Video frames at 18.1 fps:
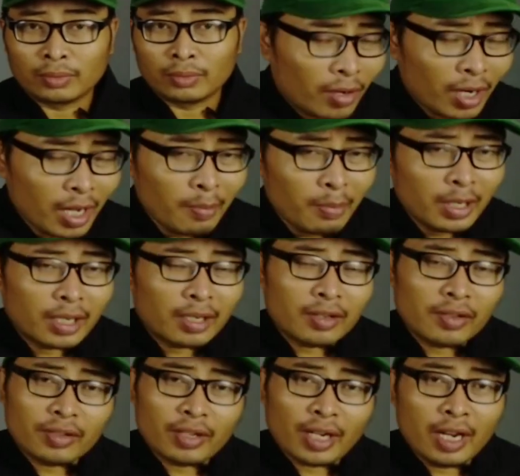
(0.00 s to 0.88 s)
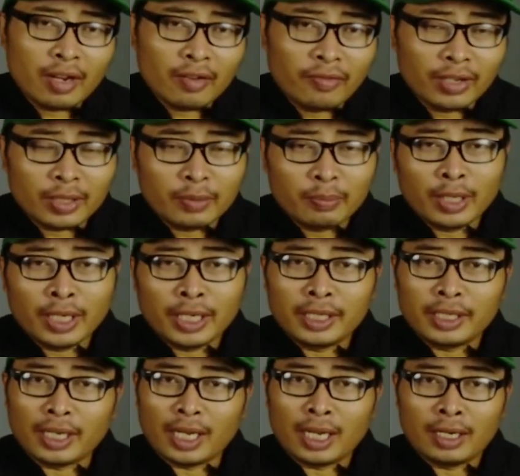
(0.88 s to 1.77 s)
Fleming received
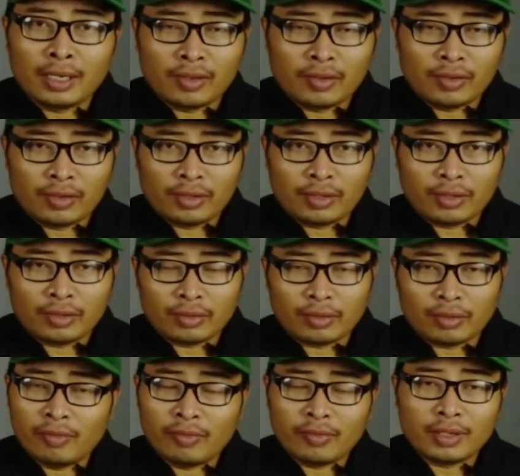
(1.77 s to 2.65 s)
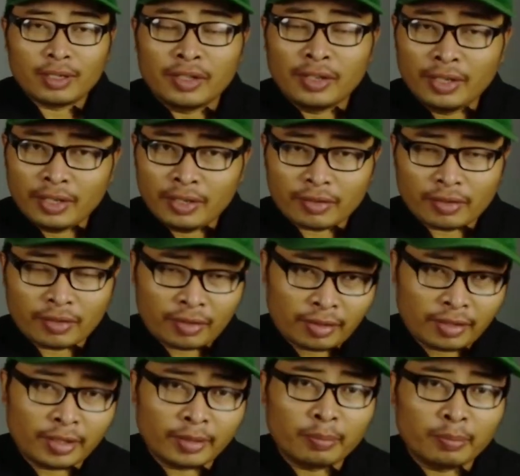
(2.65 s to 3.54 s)
many honors of his
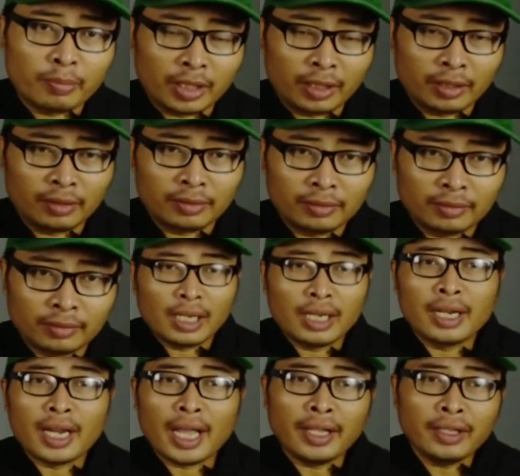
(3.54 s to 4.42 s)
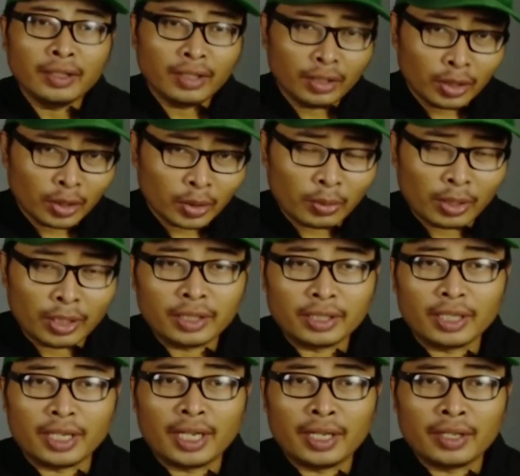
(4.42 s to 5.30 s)
achievement. In
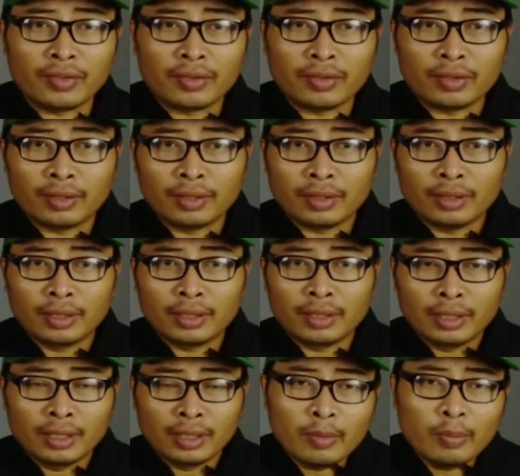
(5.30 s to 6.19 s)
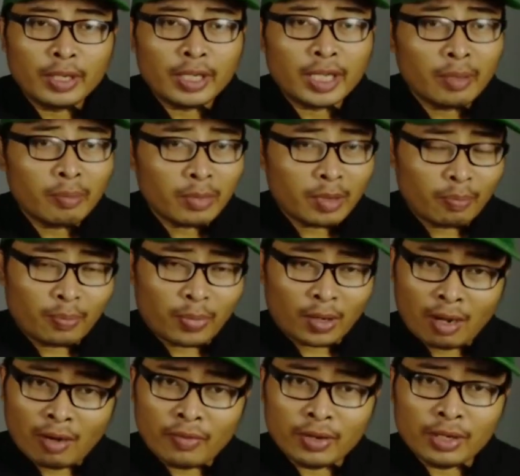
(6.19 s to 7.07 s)
1928, he became a
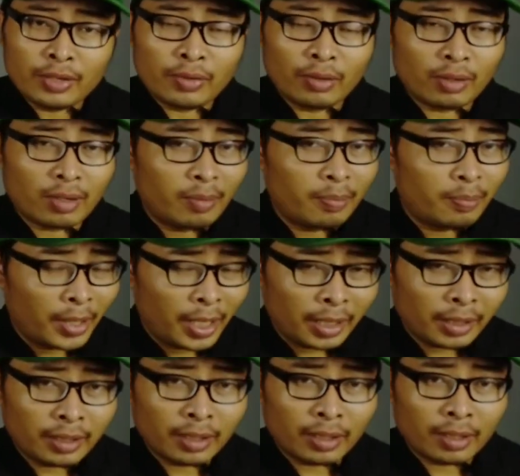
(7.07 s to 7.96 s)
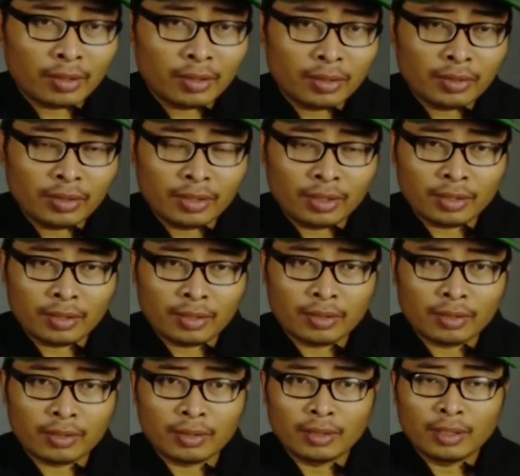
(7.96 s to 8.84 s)
professor of bacteriology
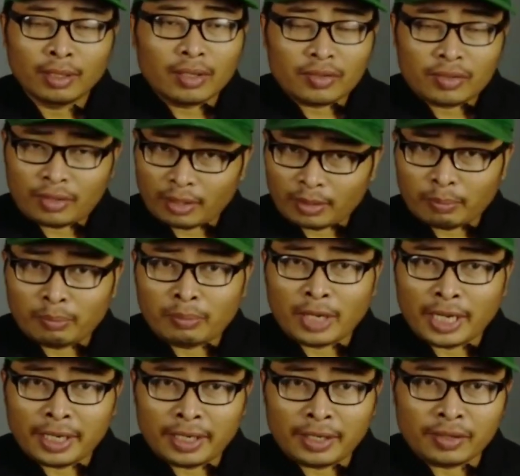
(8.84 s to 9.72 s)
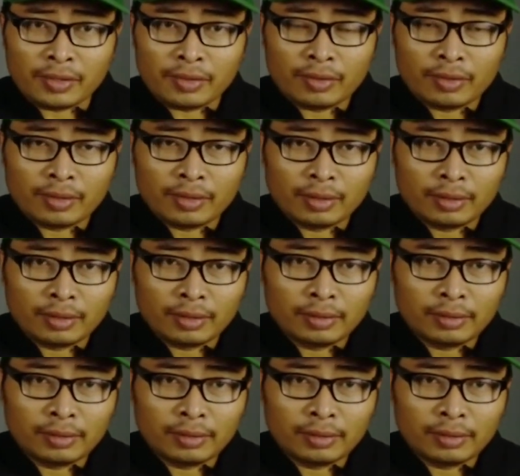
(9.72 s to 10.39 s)
at St. Mary's.